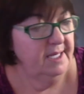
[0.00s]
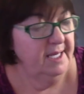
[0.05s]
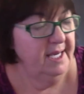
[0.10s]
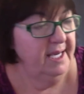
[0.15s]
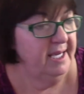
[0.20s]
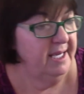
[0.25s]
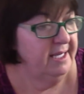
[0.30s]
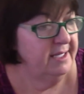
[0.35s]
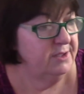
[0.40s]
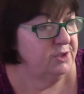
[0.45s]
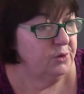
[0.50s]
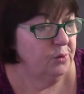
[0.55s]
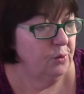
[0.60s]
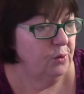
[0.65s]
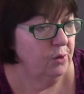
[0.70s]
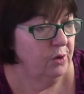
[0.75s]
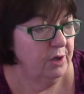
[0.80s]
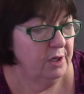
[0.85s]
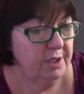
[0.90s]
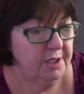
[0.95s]
And
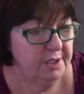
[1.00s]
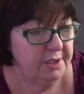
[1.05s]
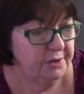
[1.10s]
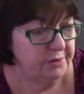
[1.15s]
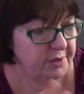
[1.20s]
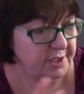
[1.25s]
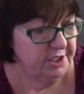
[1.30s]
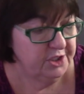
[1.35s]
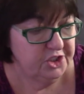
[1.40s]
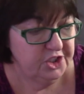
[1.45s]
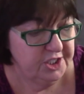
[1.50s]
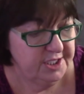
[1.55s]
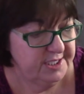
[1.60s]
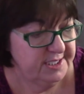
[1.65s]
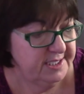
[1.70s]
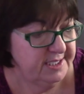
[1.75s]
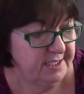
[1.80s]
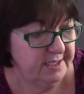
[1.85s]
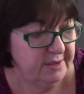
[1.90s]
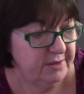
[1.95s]
or you can
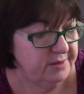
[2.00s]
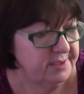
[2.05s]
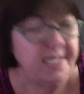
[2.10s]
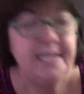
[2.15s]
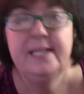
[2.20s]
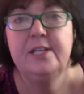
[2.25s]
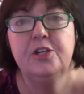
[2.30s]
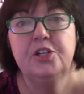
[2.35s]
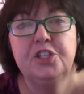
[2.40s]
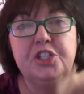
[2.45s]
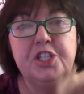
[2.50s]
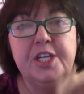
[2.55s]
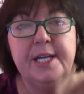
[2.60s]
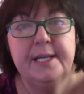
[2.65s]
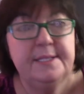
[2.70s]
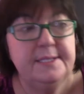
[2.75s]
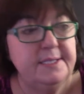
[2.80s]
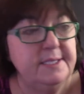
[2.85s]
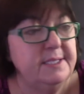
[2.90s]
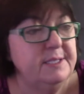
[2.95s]
just, you know, take your
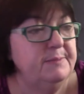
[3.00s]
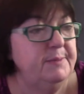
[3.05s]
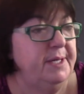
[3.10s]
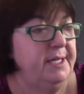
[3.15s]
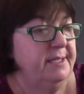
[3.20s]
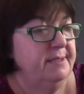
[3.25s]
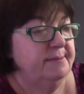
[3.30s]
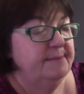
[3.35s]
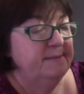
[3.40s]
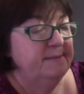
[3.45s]
chances, but